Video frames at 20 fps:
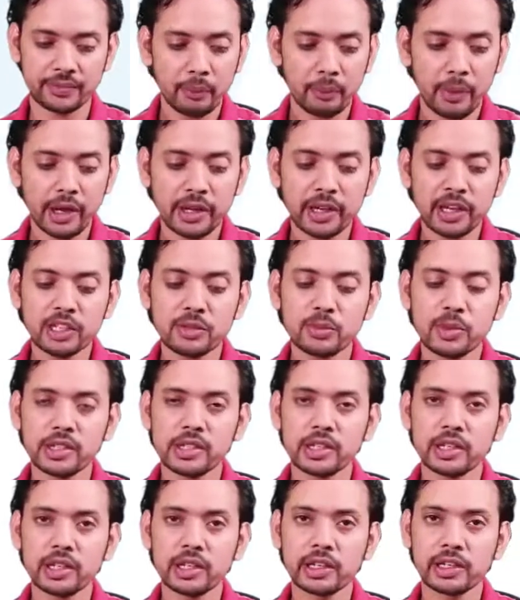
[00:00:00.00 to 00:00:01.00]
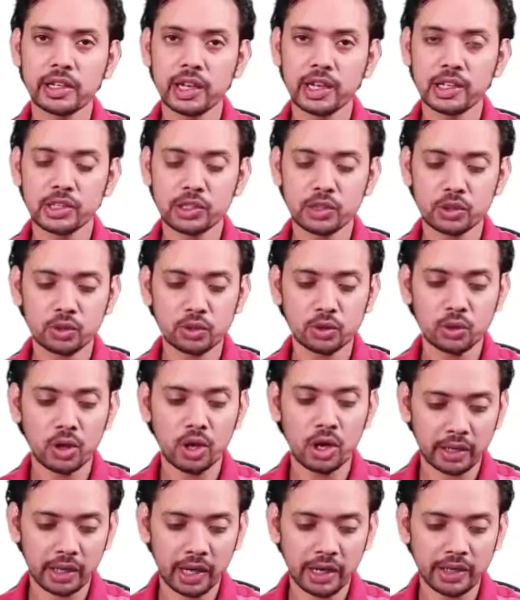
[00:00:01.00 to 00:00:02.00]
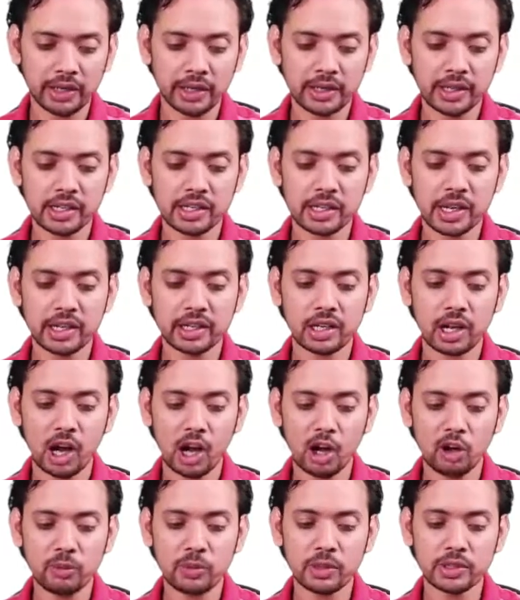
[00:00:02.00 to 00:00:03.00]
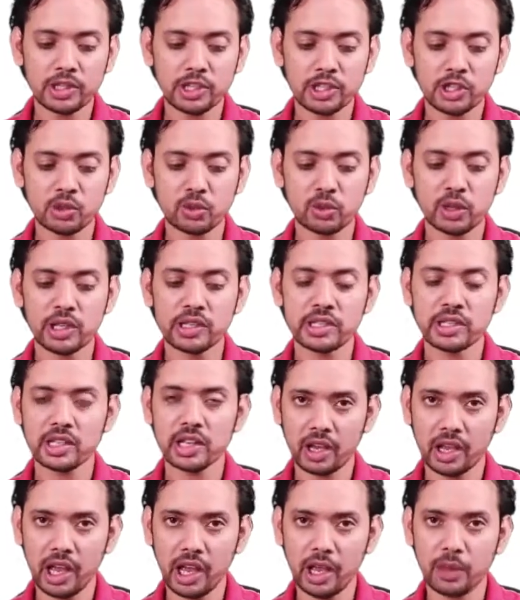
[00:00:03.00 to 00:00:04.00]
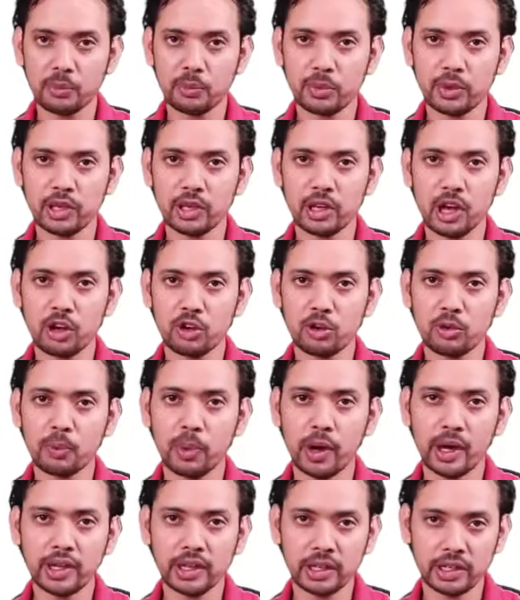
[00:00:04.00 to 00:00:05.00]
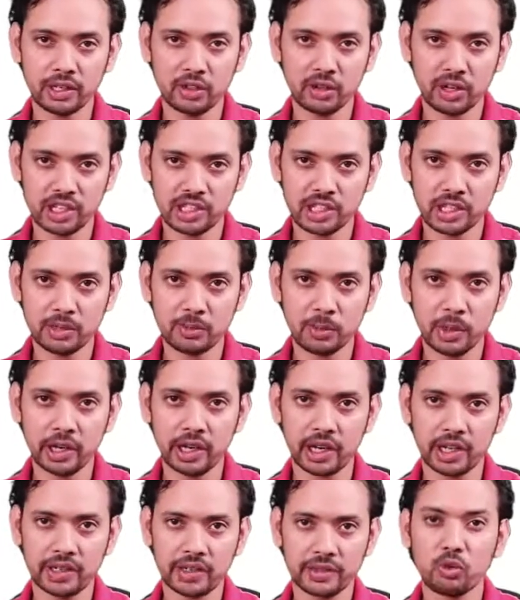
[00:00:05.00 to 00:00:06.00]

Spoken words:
Metrics basically tells you criteria like how much storage have been occupied in your S3 bucket.